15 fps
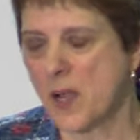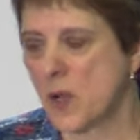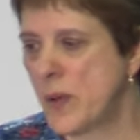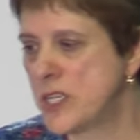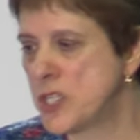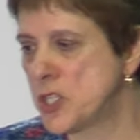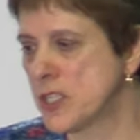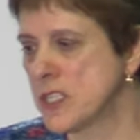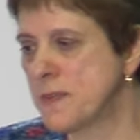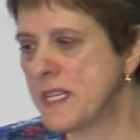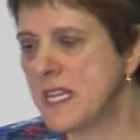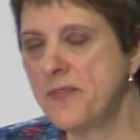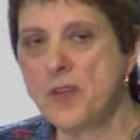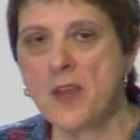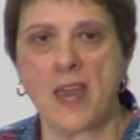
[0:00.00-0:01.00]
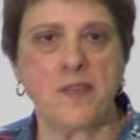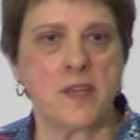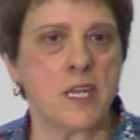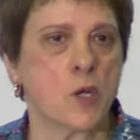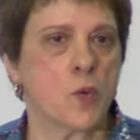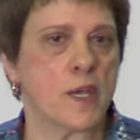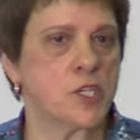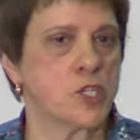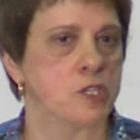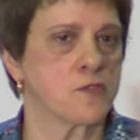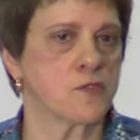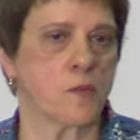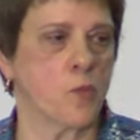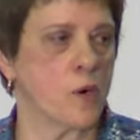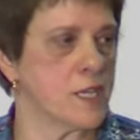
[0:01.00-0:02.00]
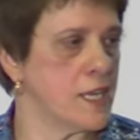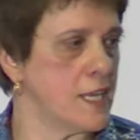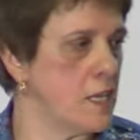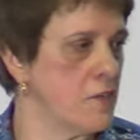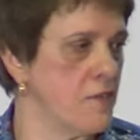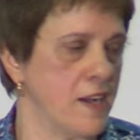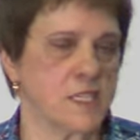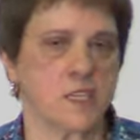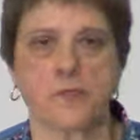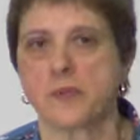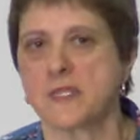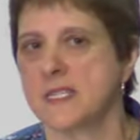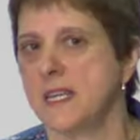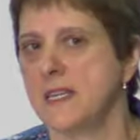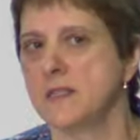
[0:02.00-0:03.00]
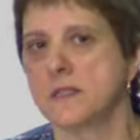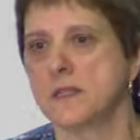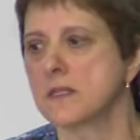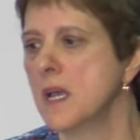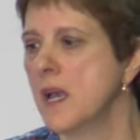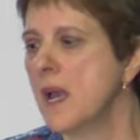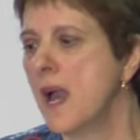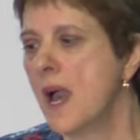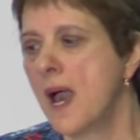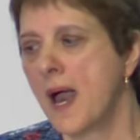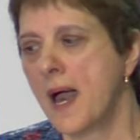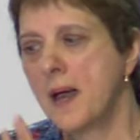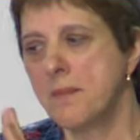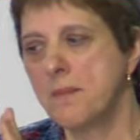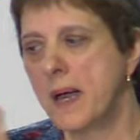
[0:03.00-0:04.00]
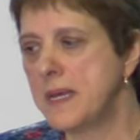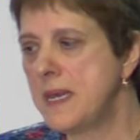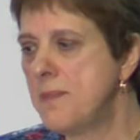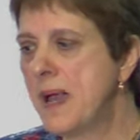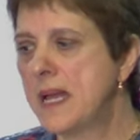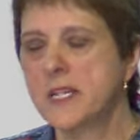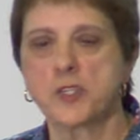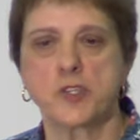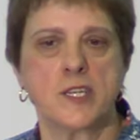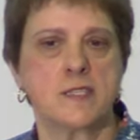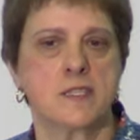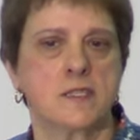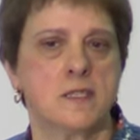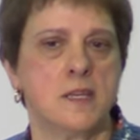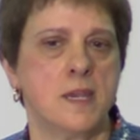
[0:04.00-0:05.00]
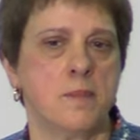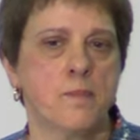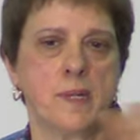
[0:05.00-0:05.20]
questions, but if you have any questions from what any of us have presented, my email address is there.